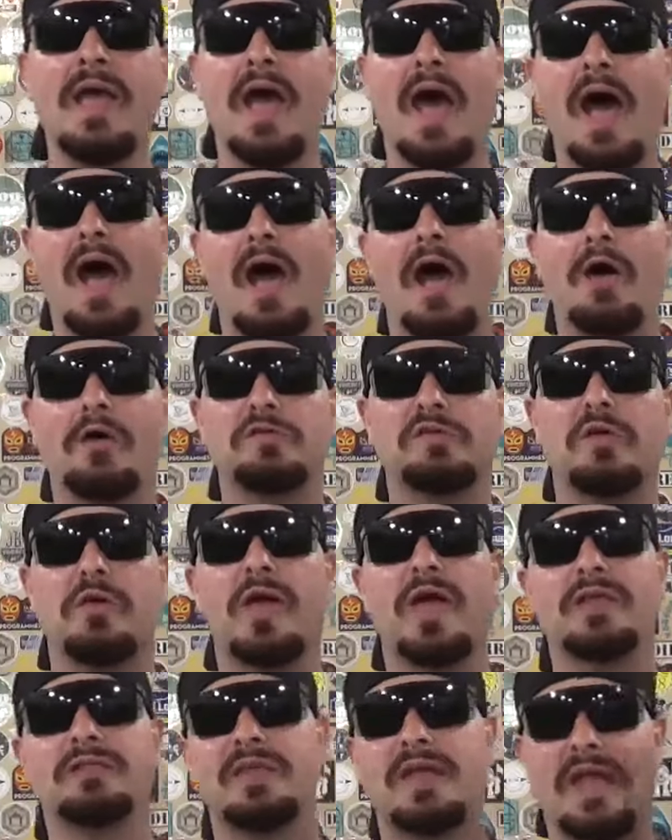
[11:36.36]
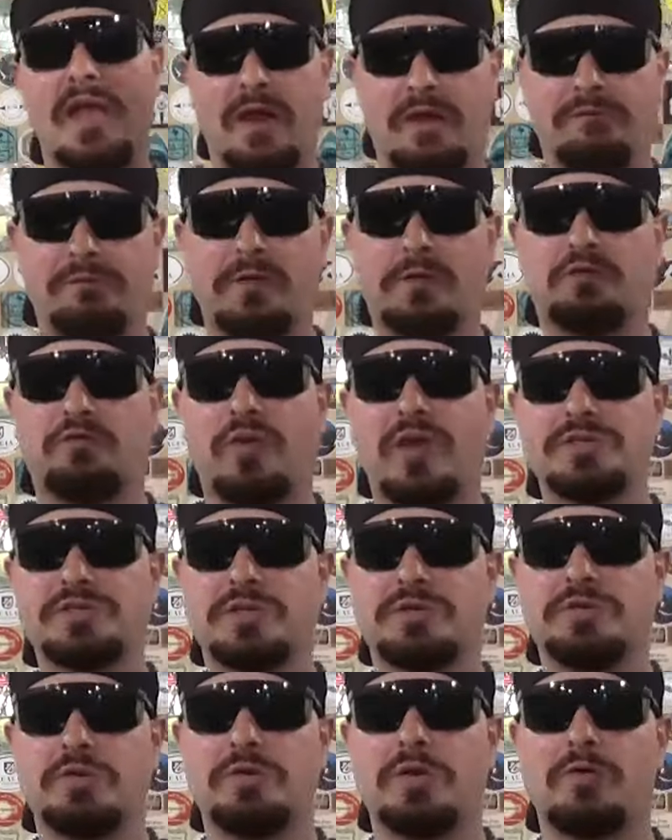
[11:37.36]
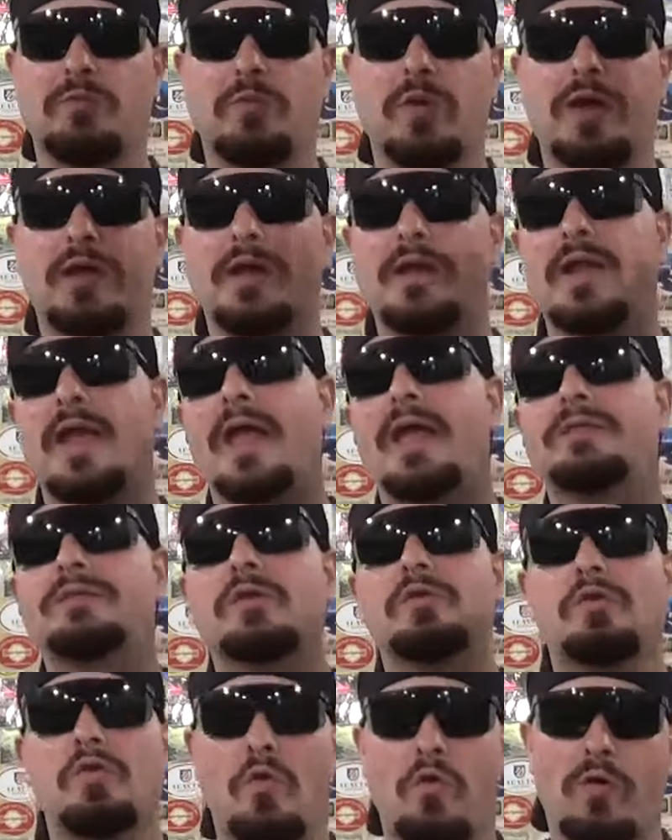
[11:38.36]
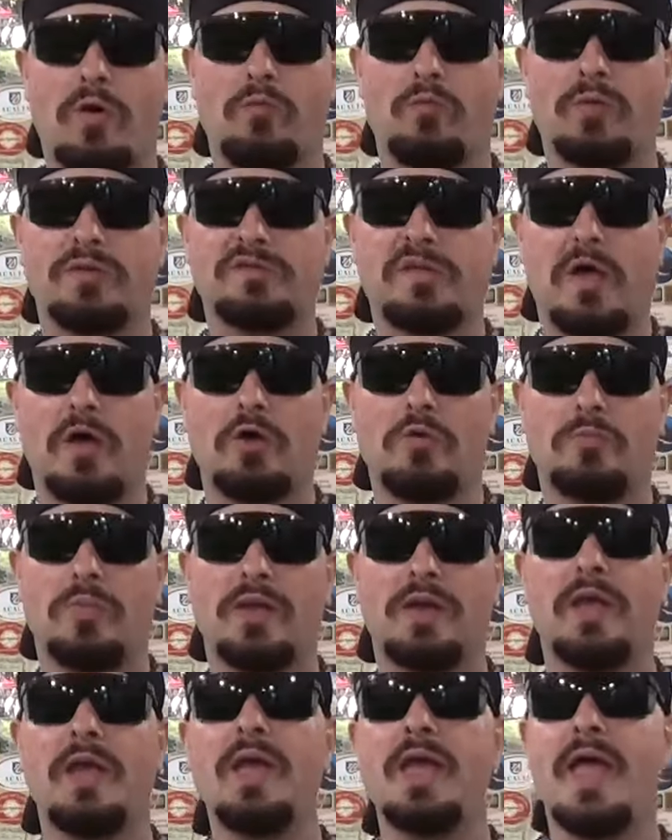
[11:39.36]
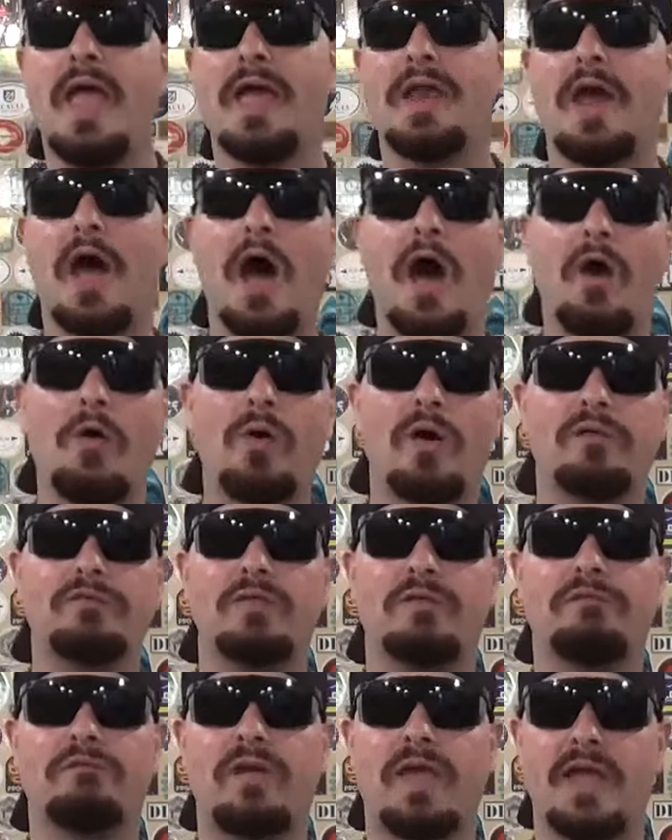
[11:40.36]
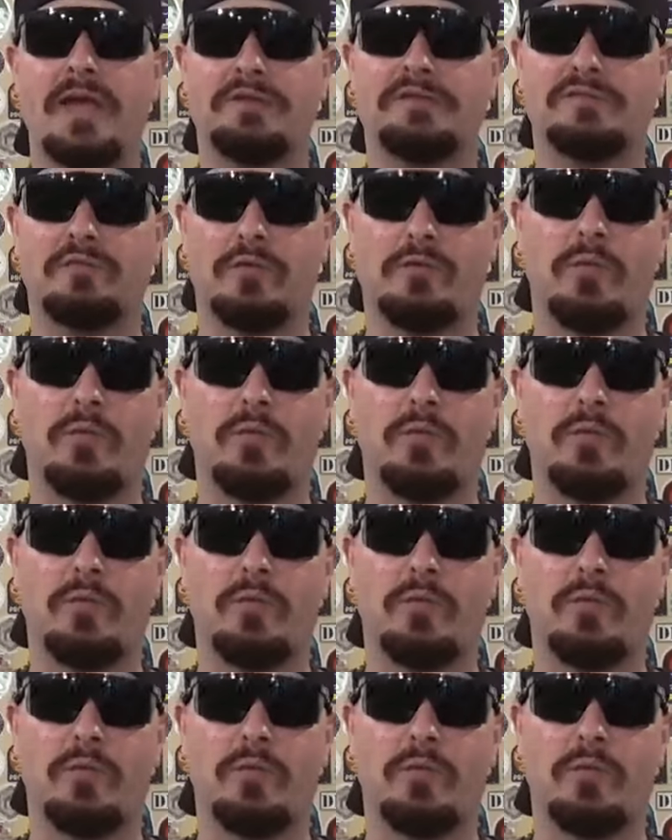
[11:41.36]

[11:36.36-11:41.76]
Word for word: I also had the air filtration unit running and the door was open and all of the fans were